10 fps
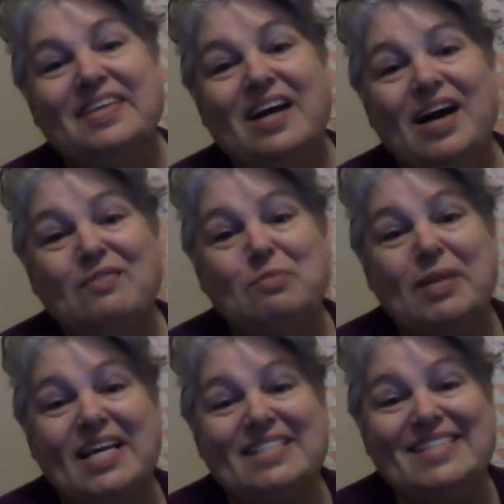y'all have a
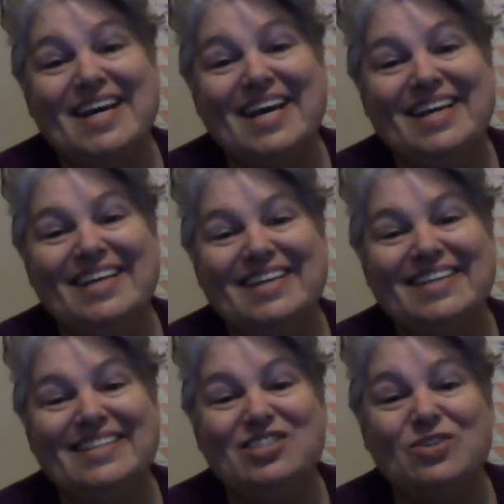blessed day.
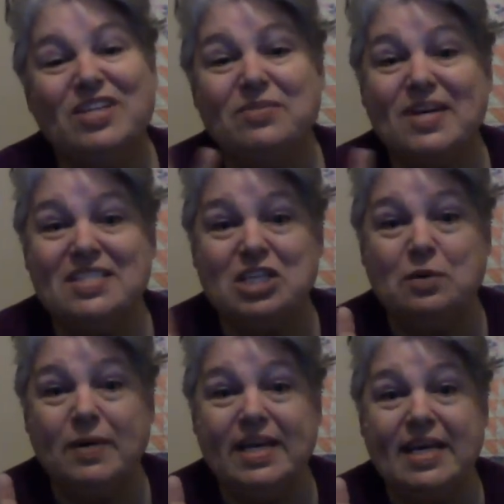Enjoy the rest of your
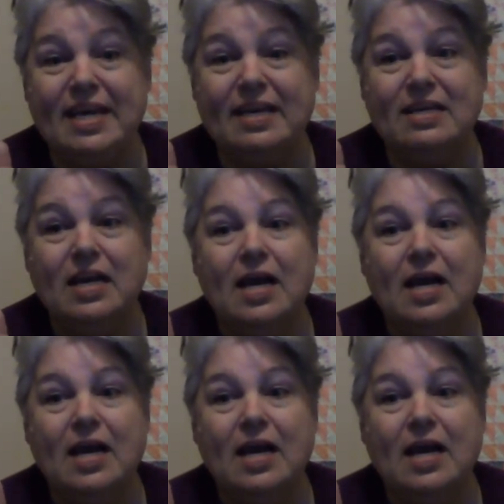weekend,